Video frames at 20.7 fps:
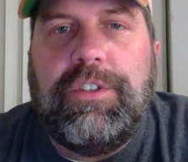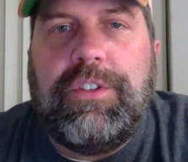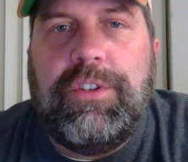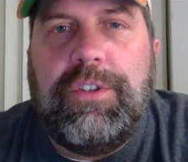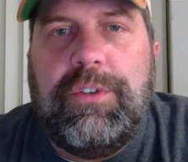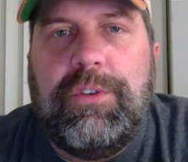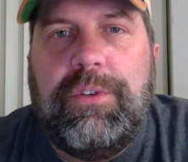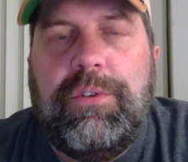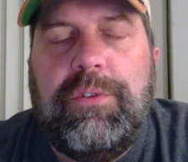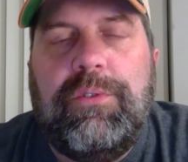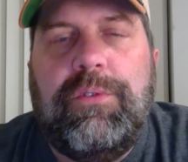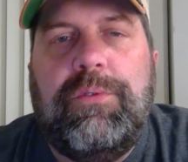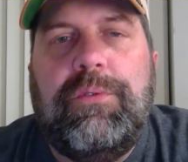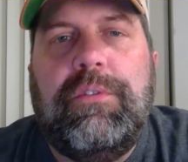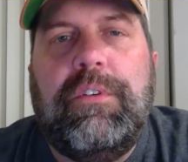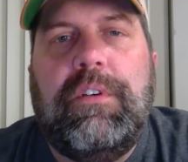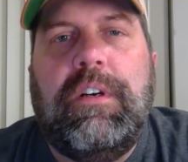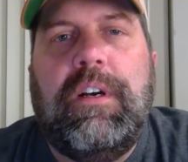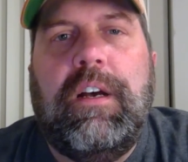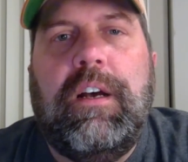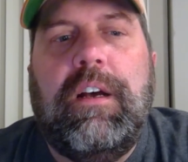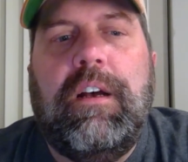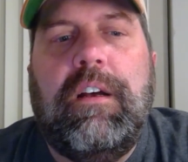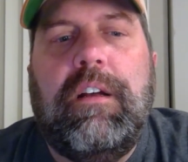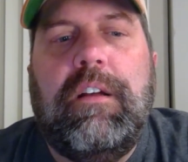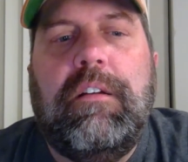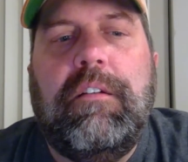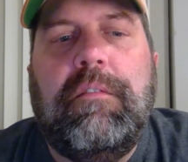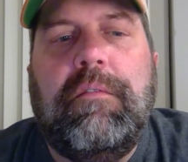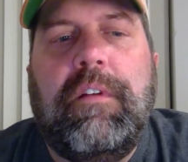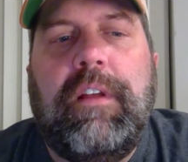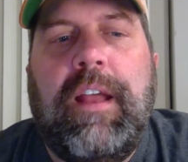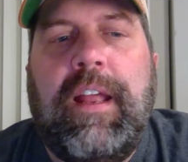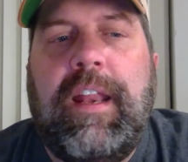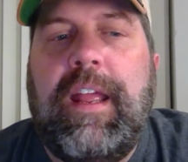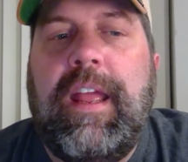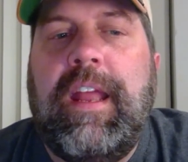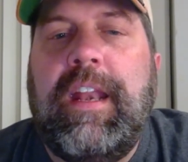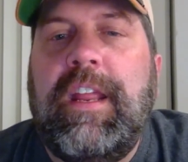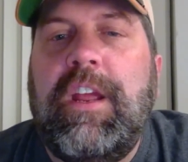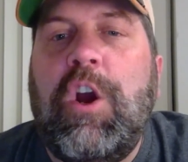to
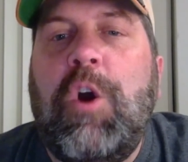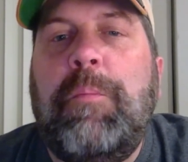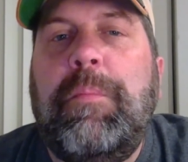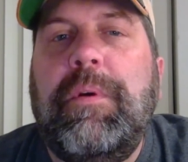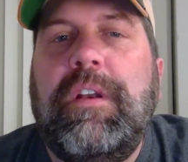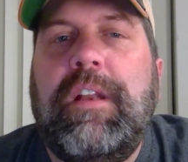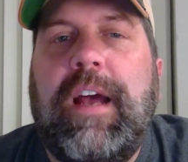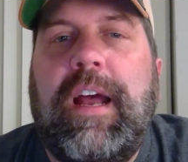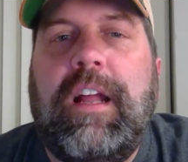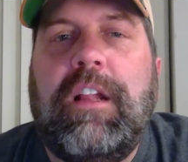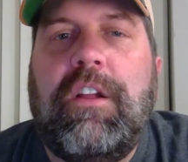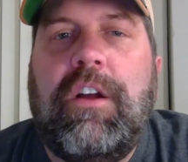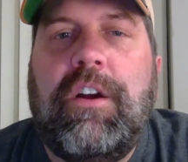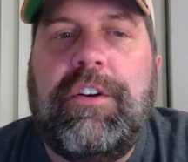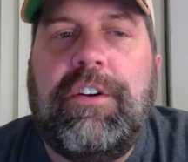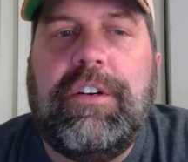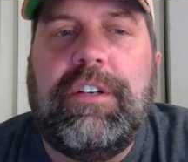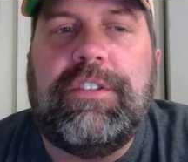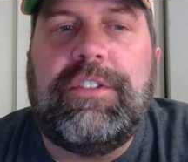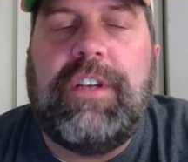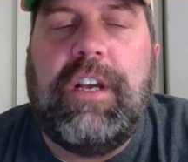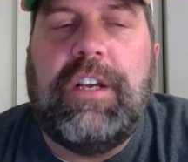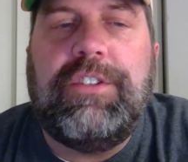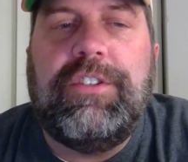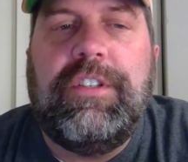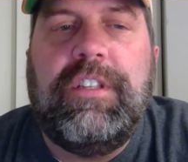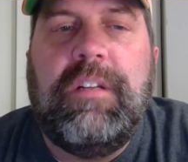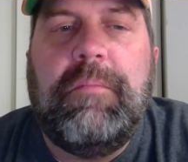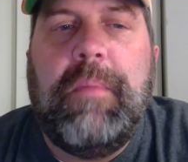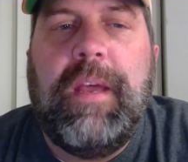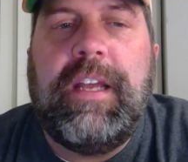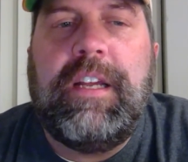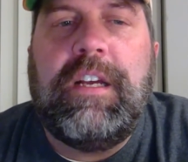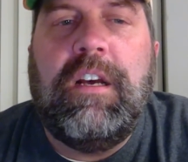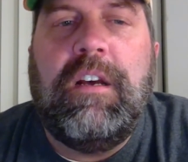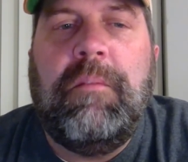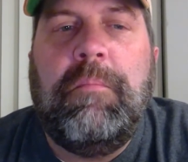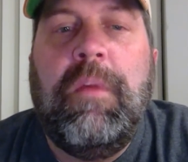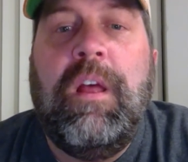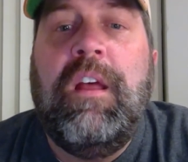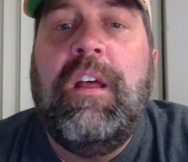any open dialogue or discussion that may
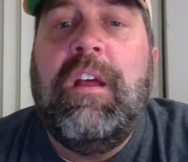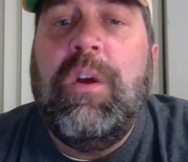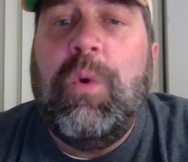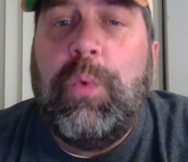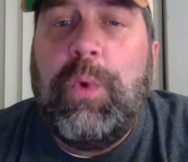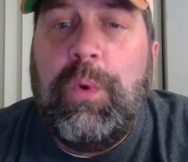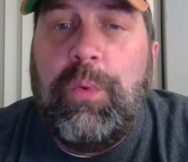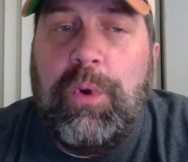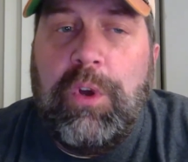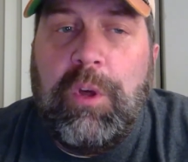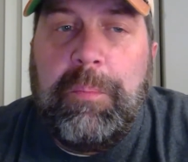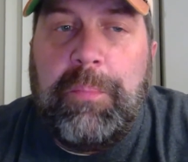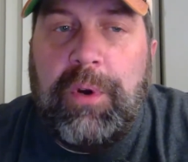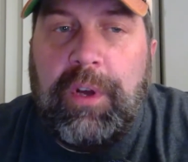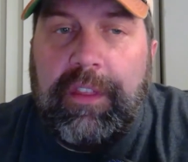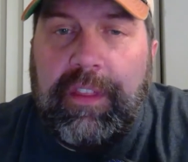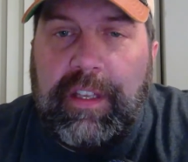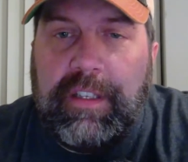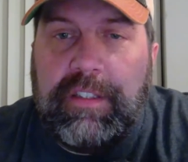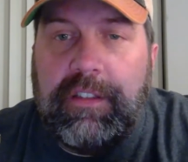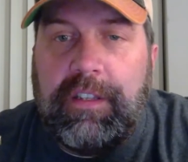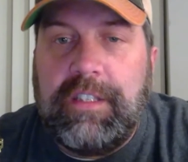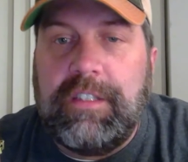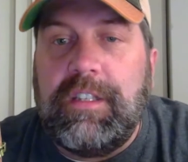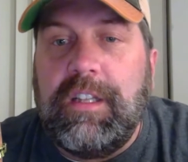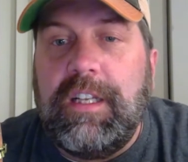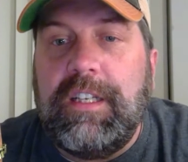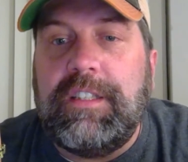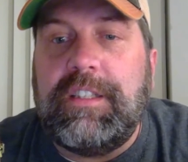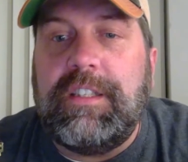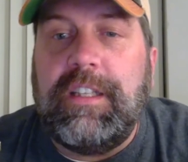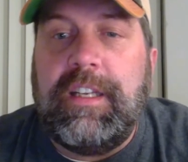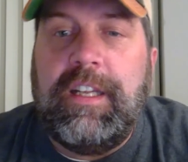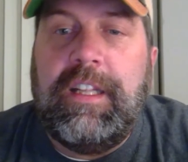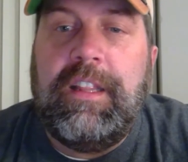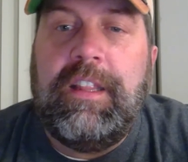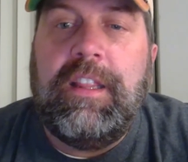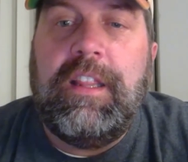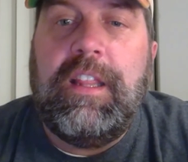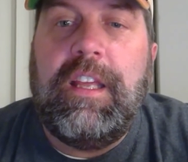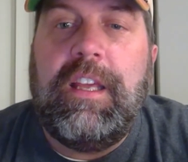come. We will put this list
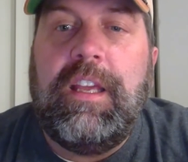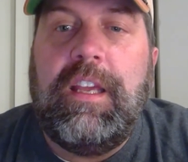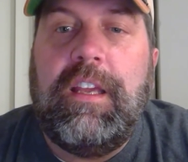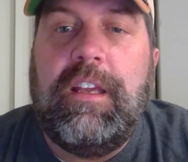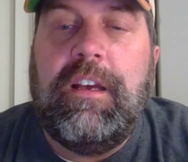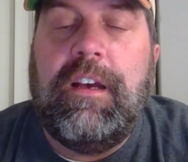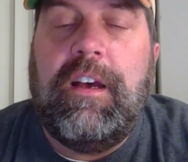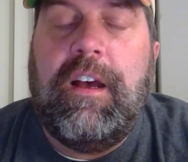in the